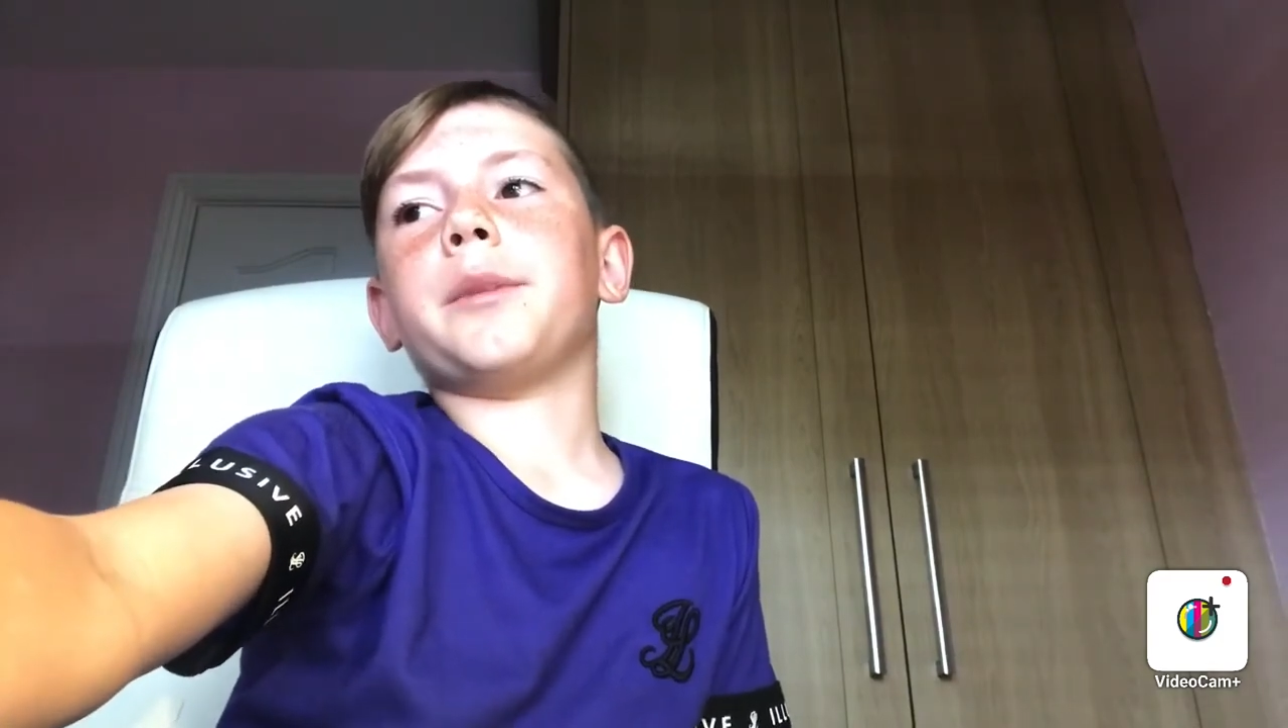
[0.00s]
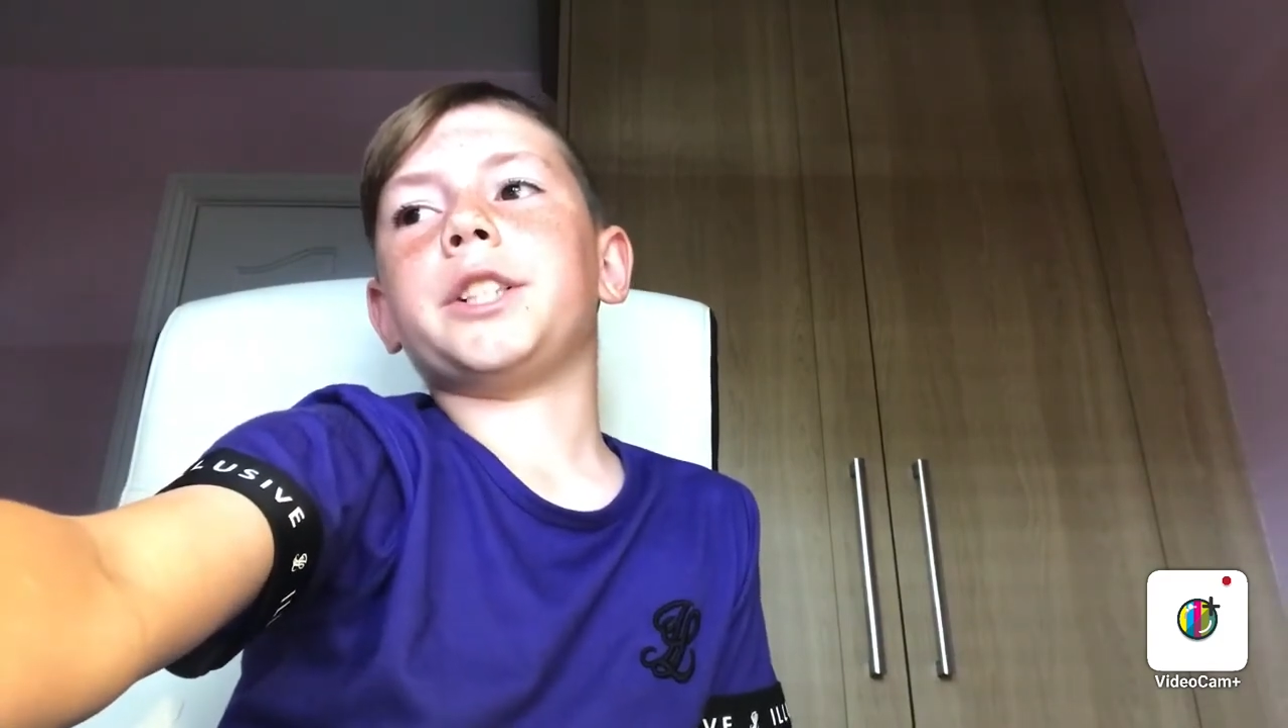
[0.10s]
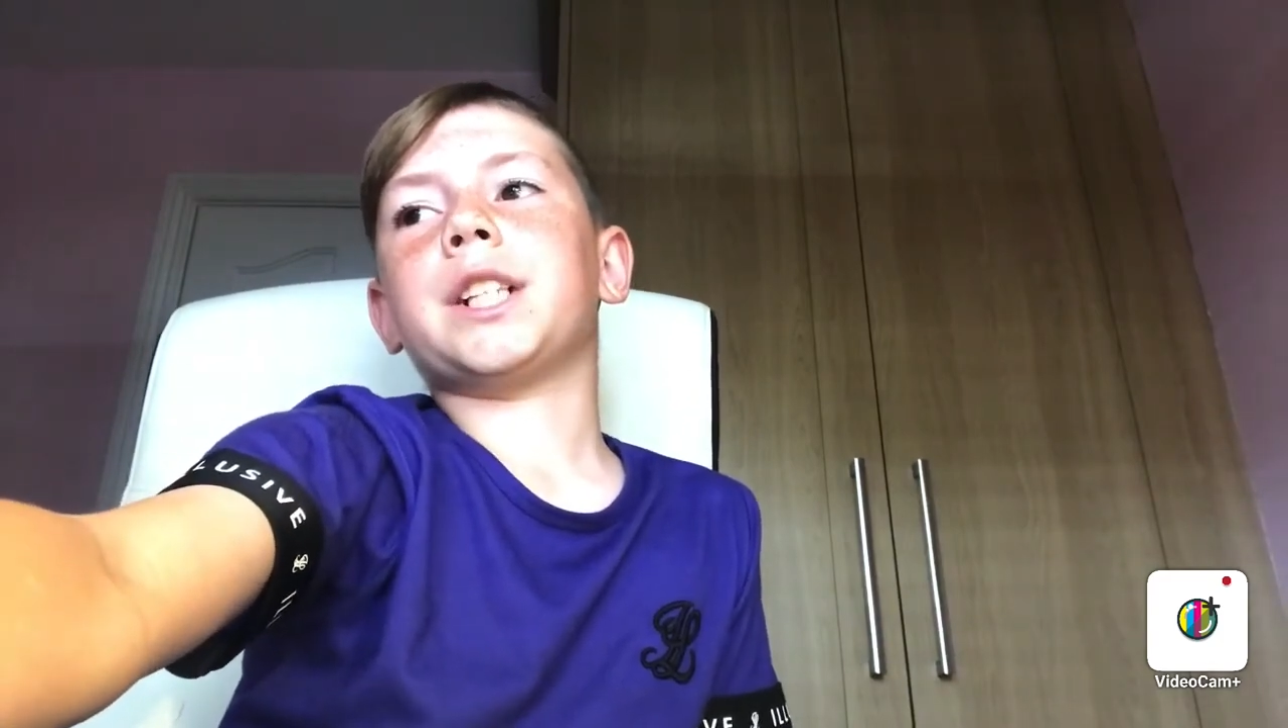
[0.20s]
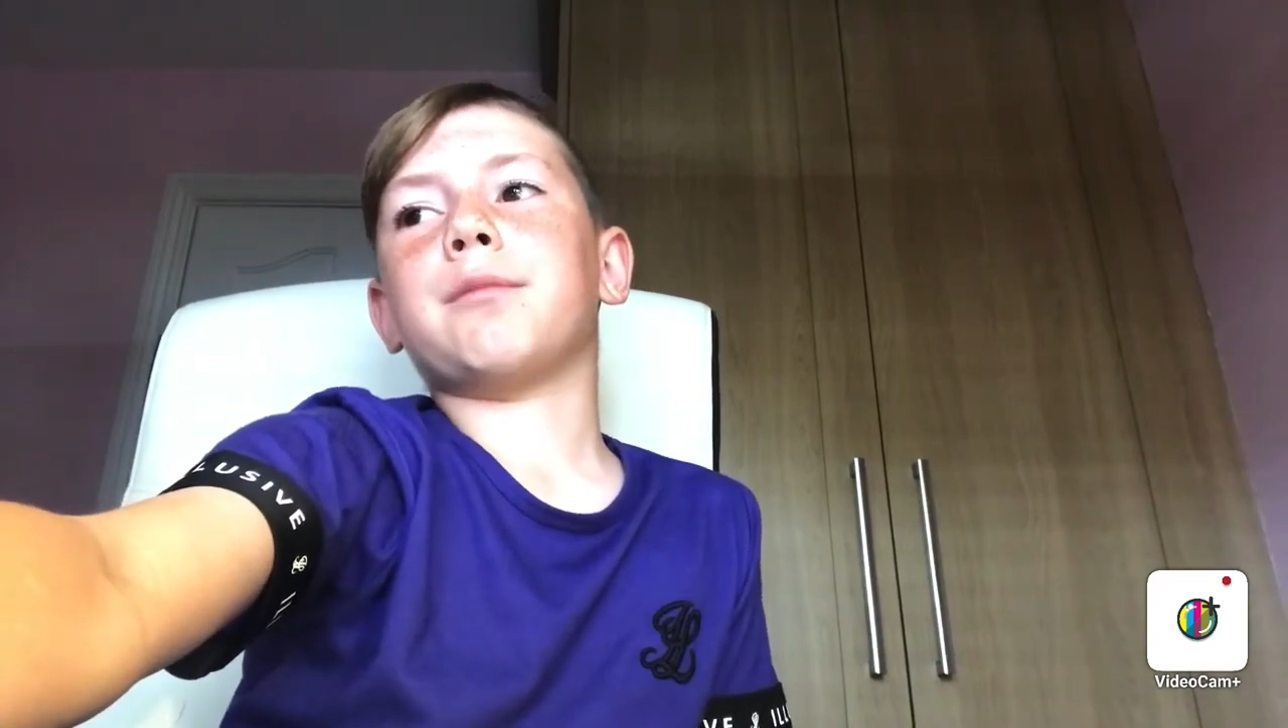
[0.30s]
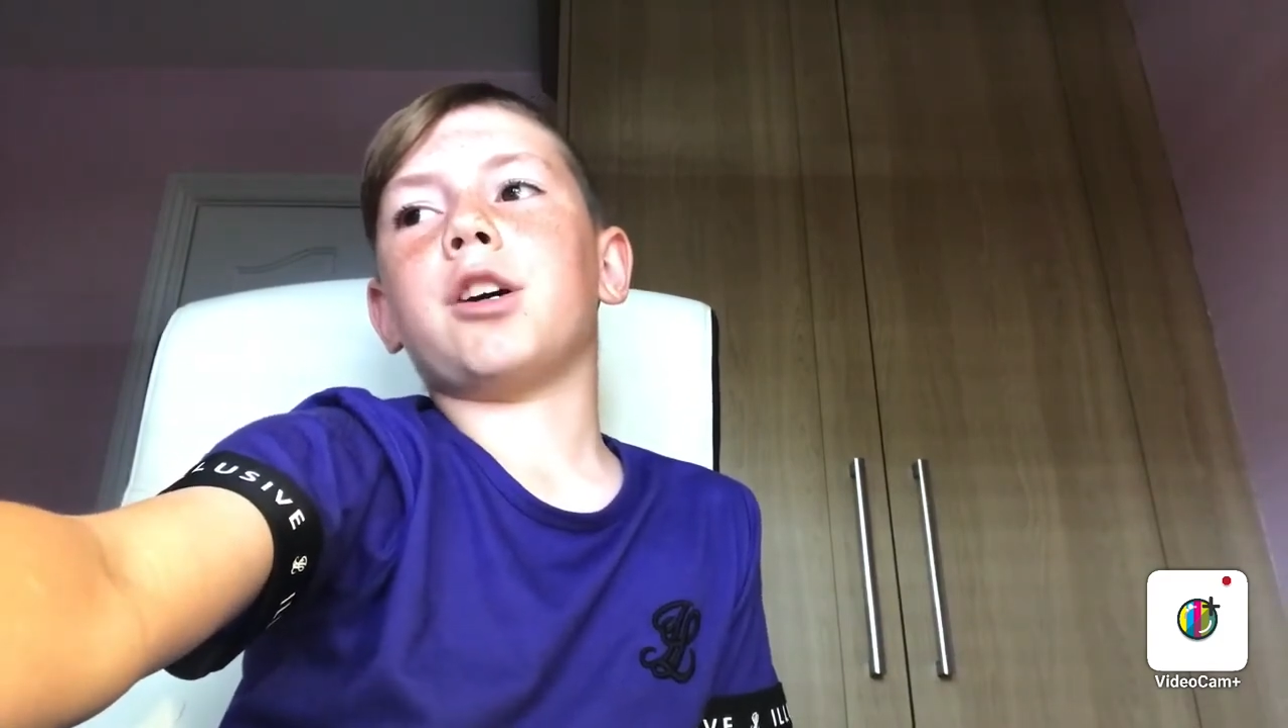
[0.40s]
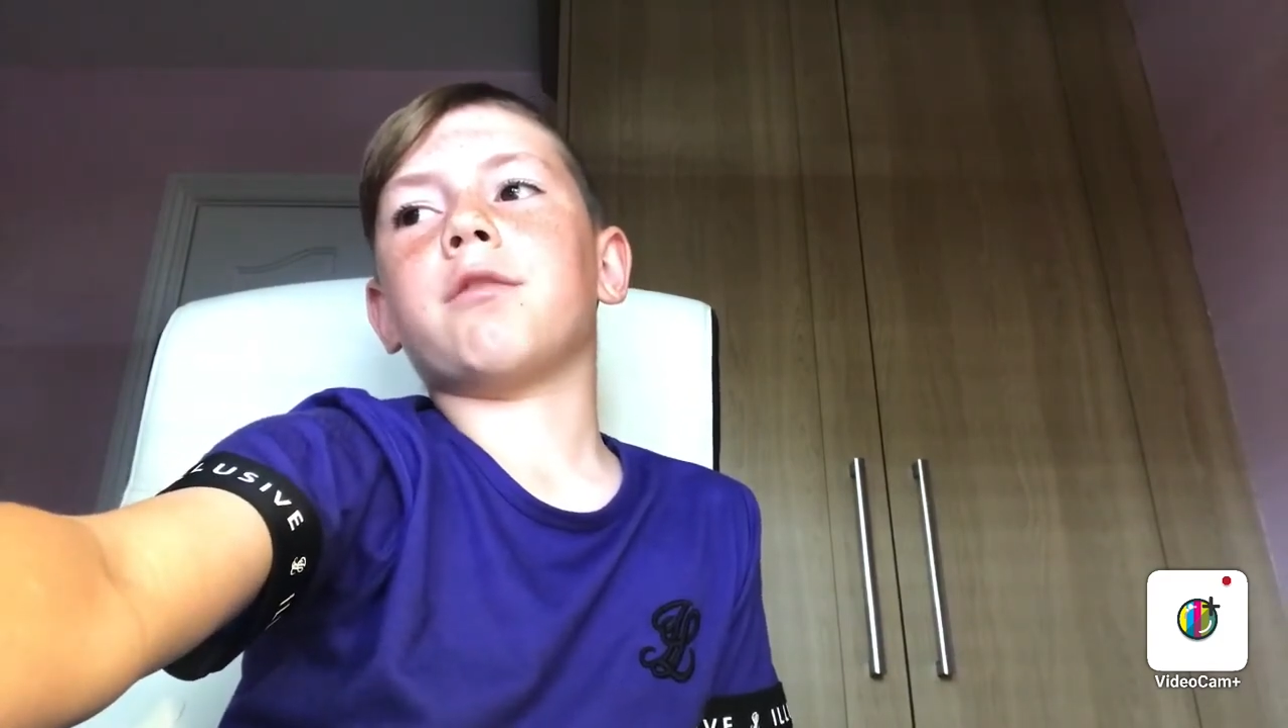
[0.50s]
Shamrock